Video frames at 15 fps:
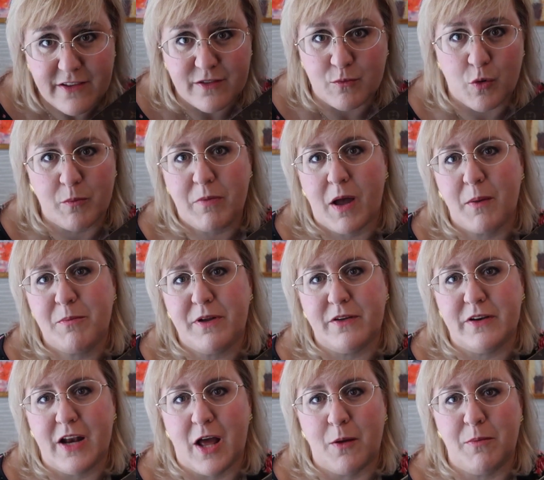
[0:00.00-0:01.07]
is more
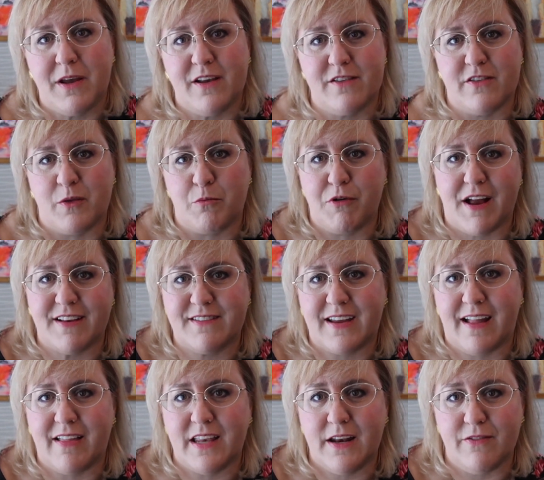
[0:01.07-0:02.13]
popular now because of the
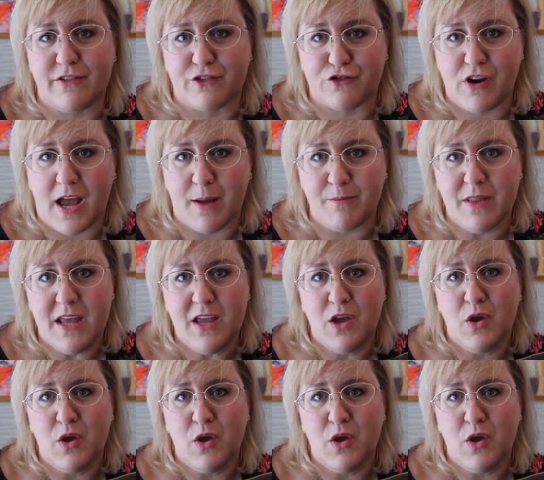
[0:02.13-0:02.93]
practicality of the strap.